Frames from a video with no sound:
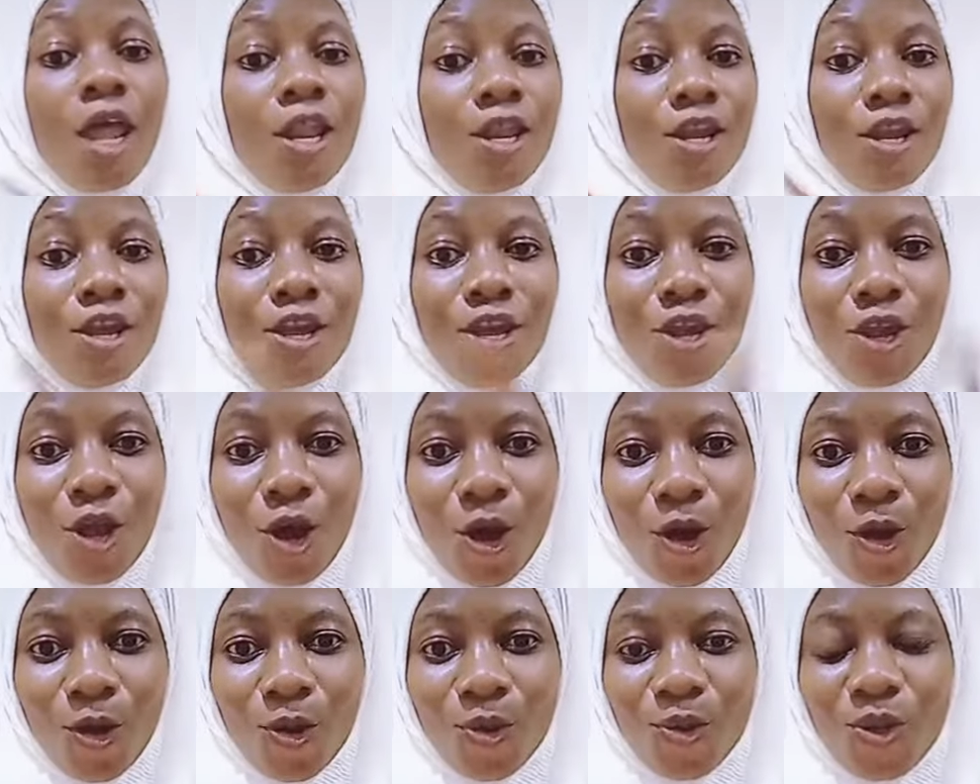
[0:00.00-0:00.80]

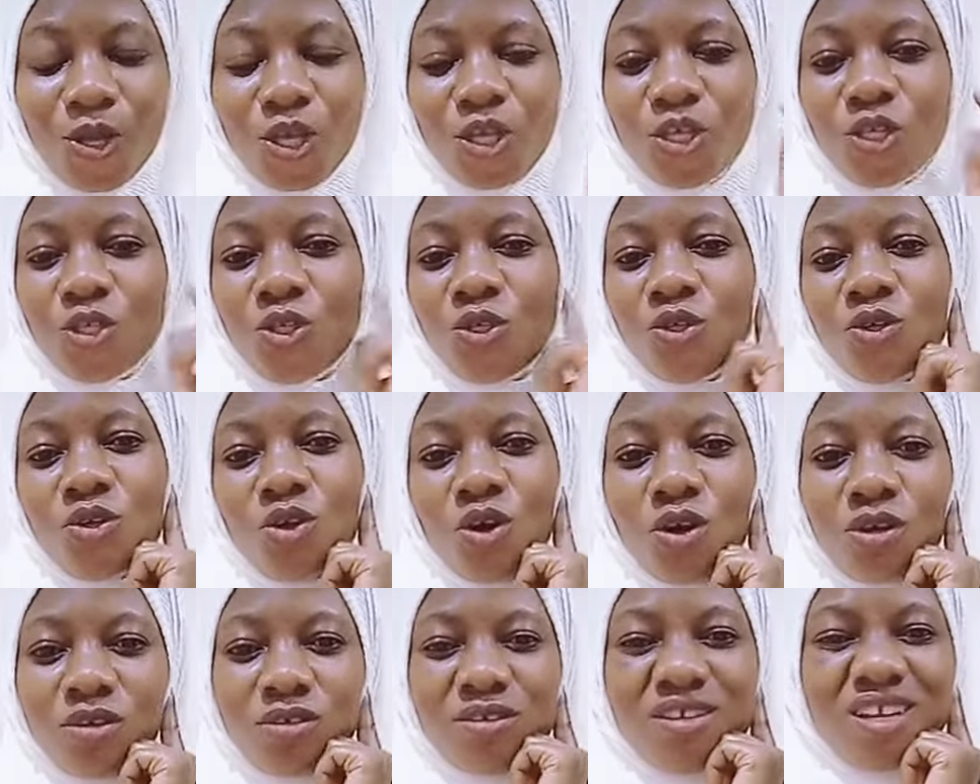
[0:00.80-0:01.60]
No, you do
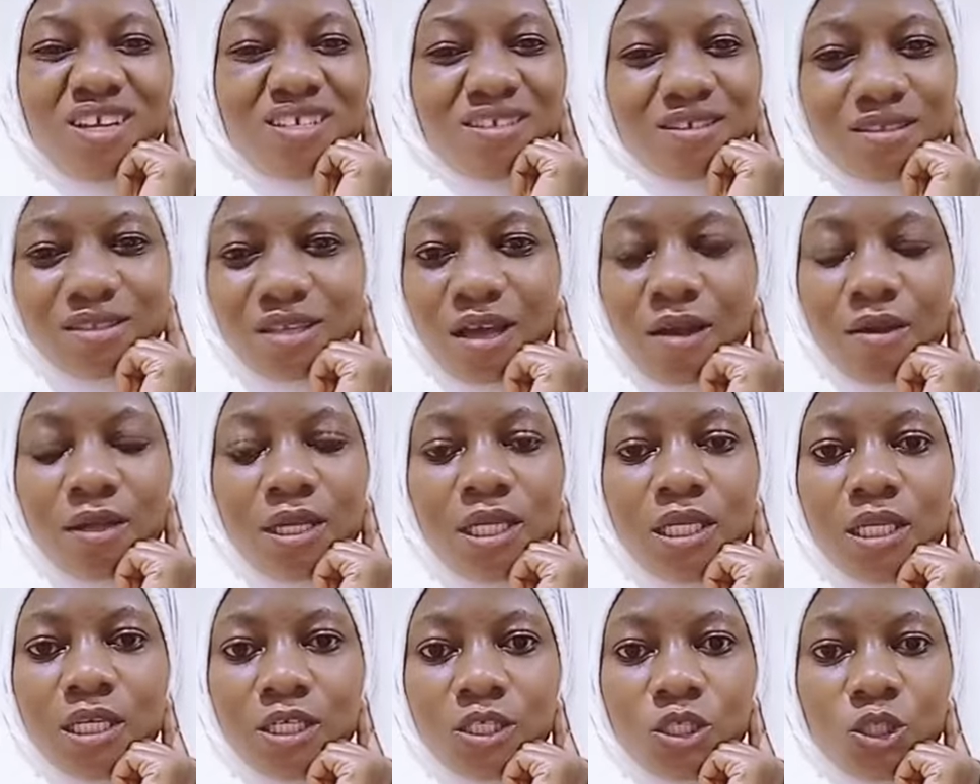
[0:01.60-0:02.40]
not necessarily
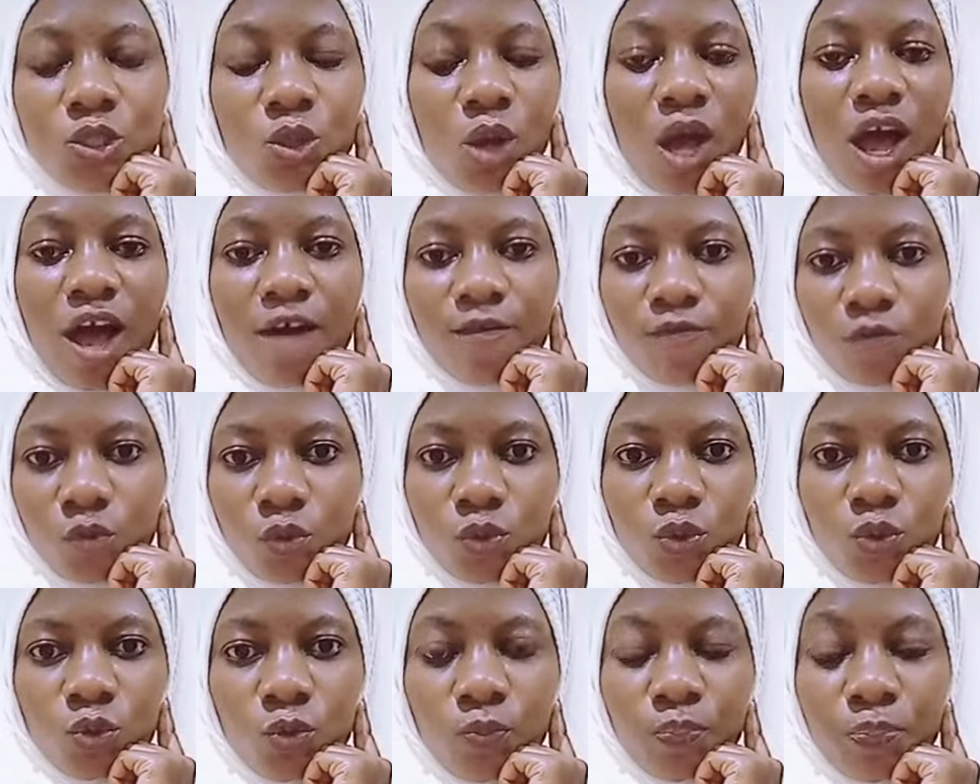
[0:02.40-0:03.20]
need to have
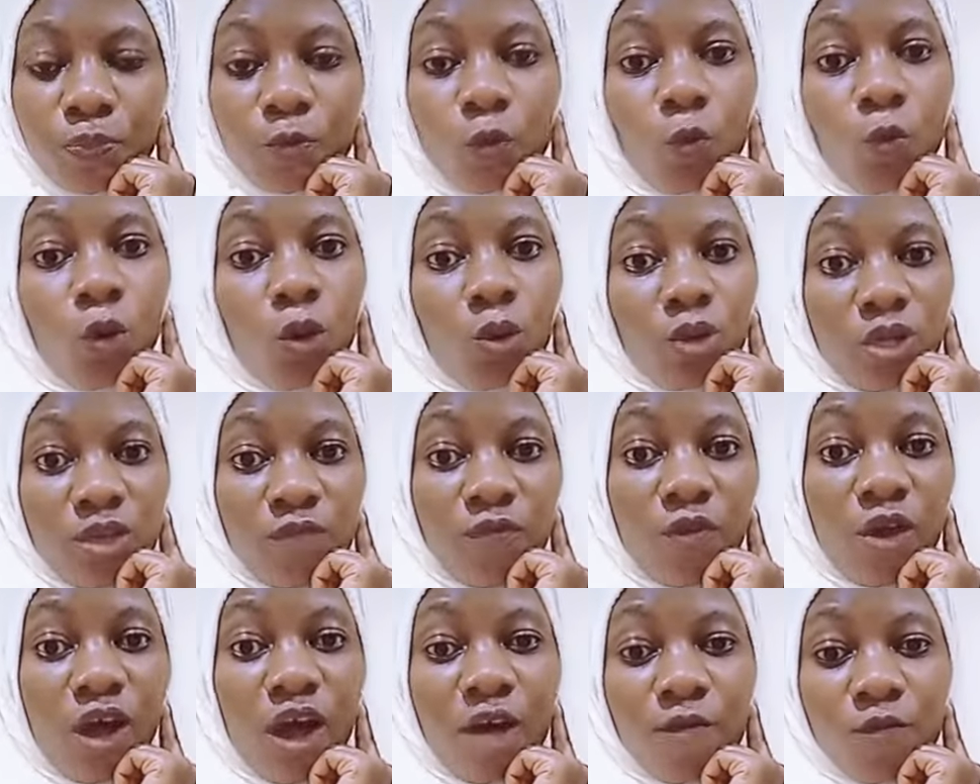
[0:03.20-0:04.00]
wudu. Well, if
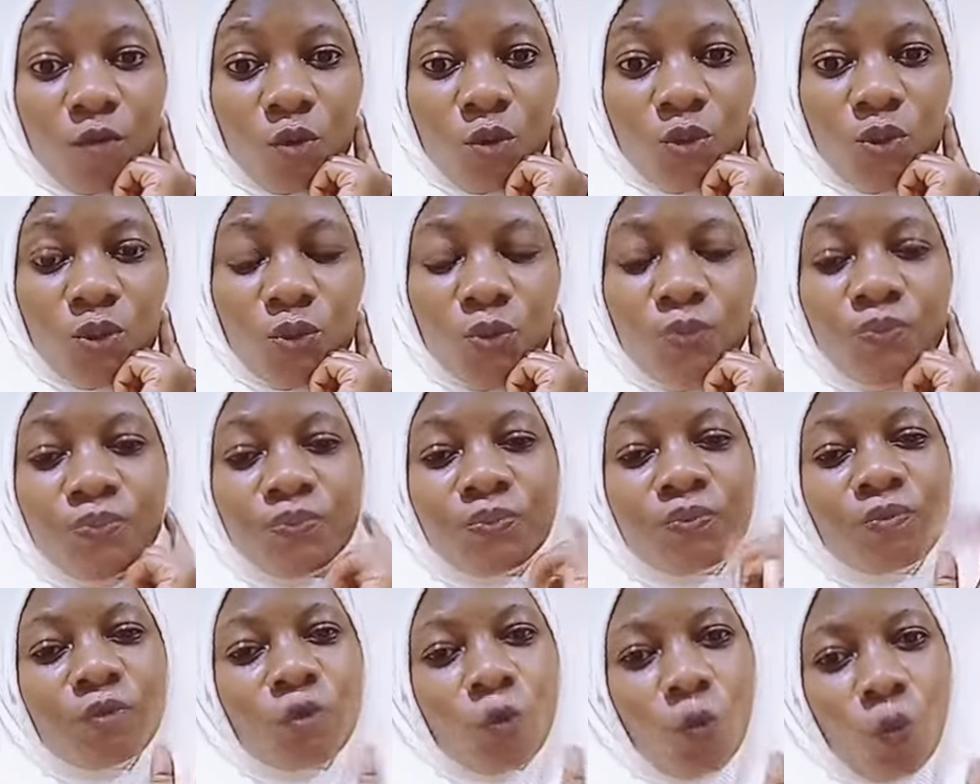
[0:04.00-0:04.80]
you have wudu,
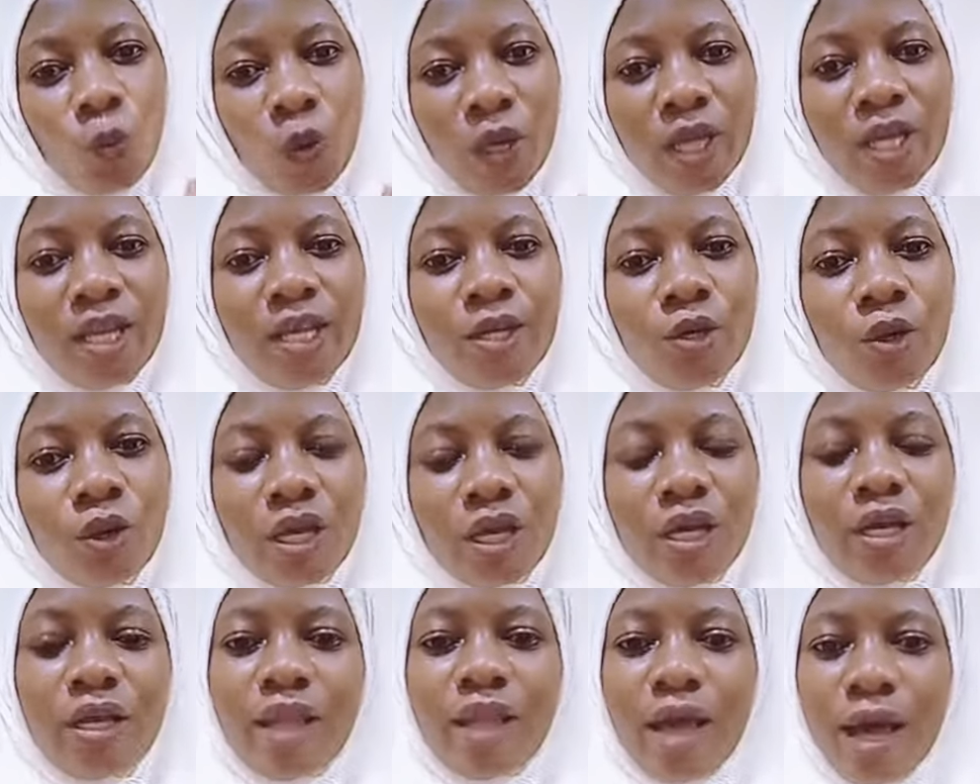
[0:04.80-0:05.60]
well and
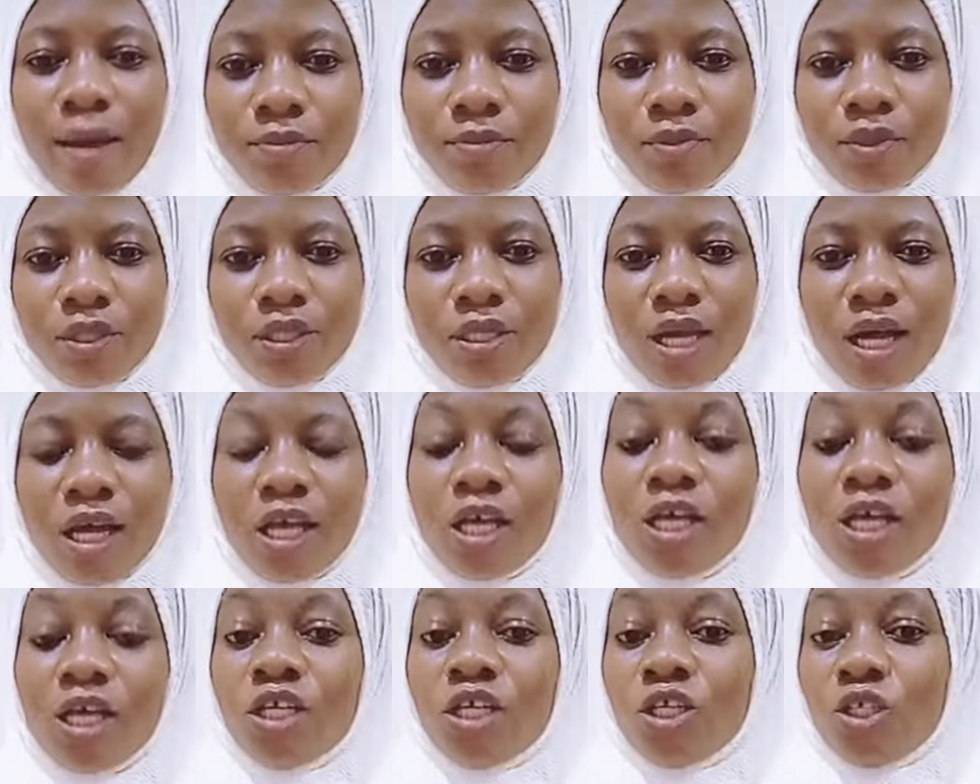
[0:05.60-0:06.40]
okay, alhamdulillah.
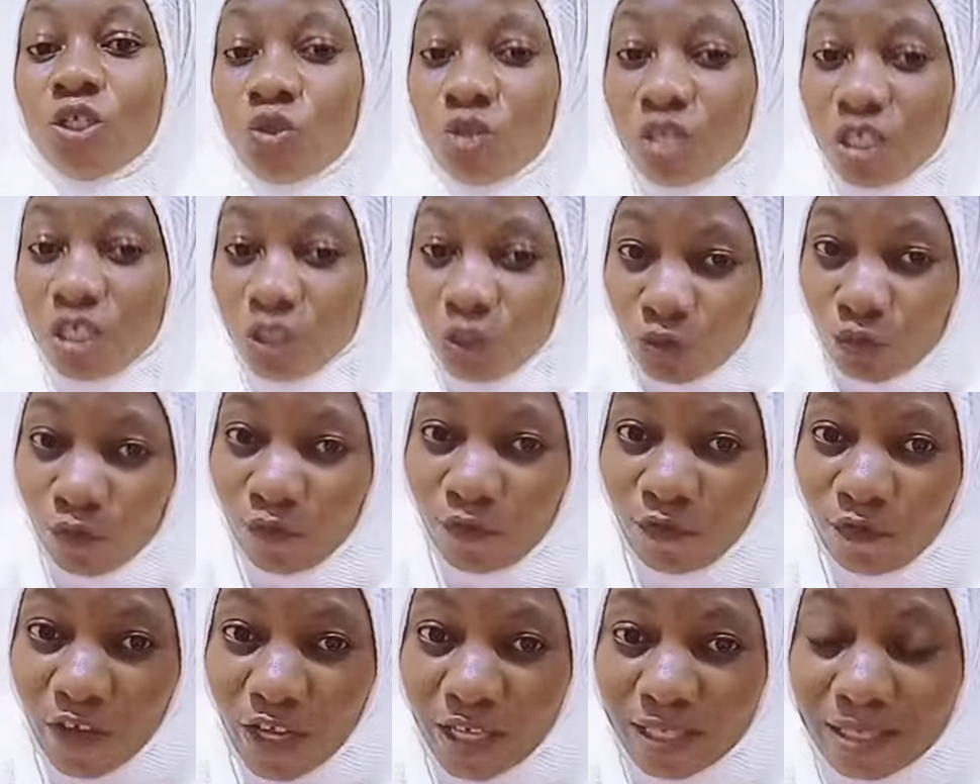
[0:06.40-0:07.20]
You need to
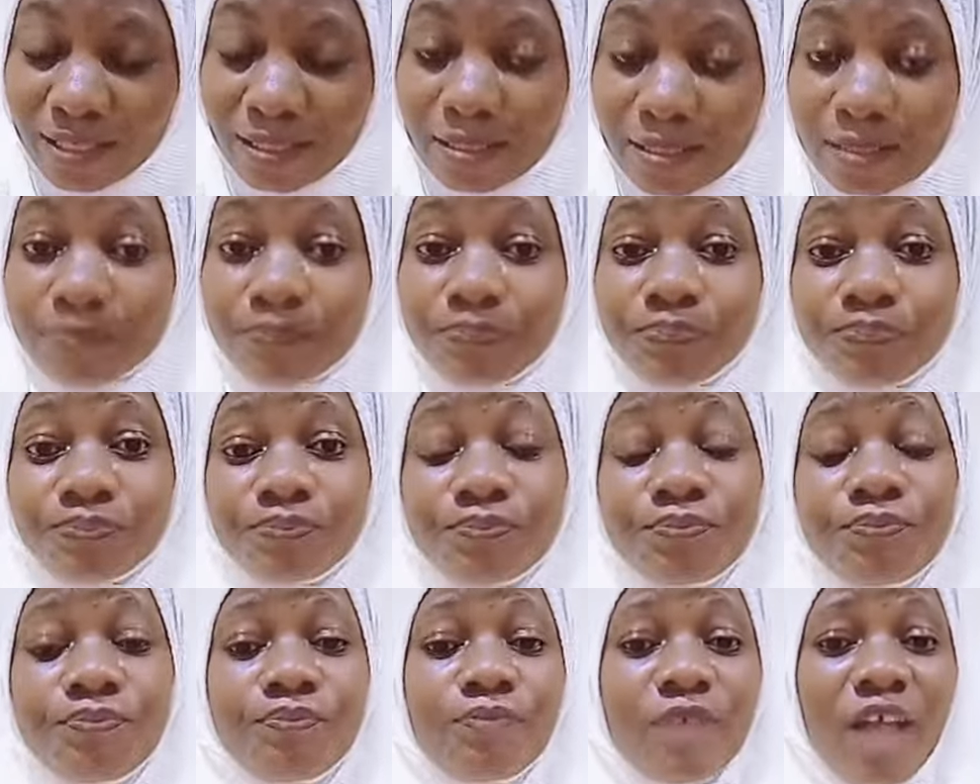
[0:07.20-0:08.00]
face
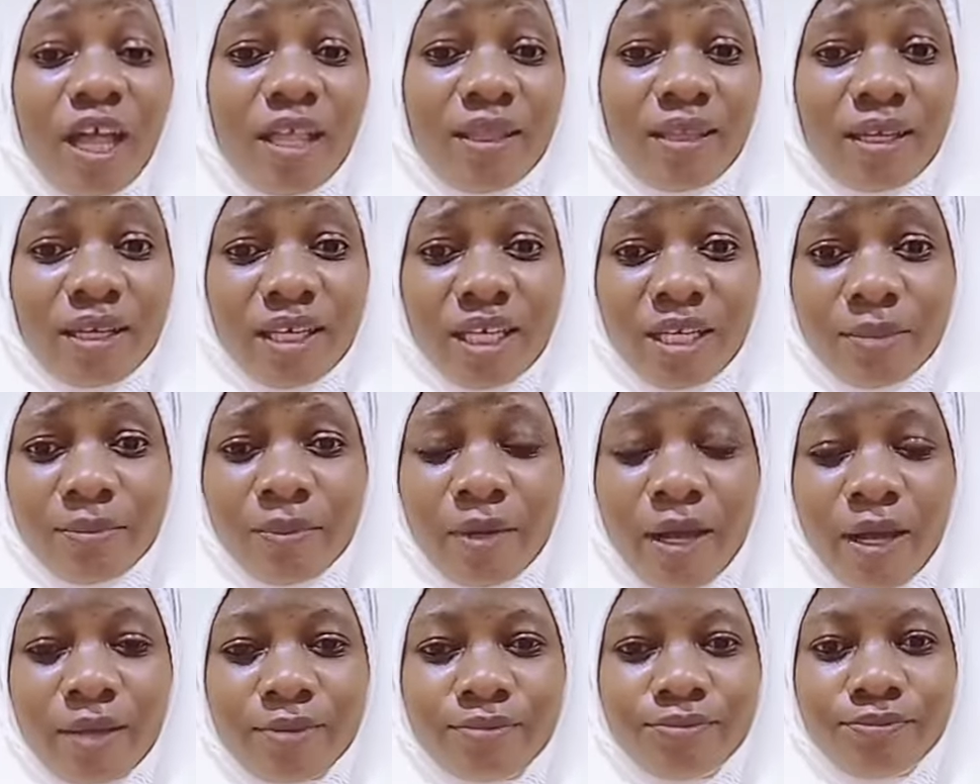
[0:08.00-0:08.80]
the
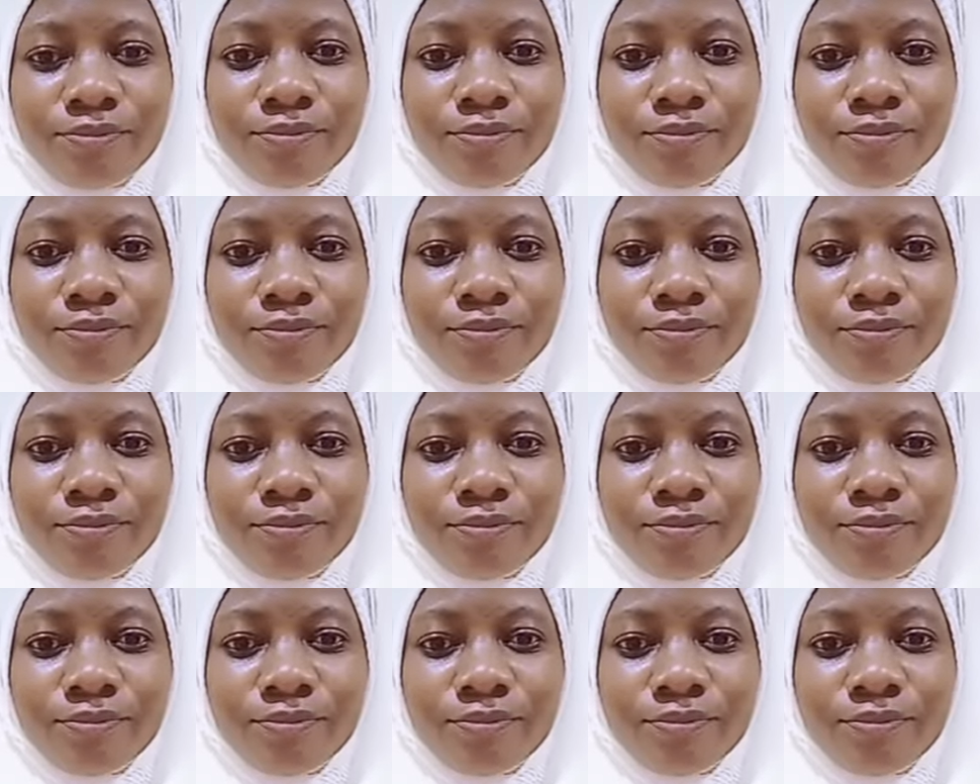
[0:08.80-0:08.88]
Qibla?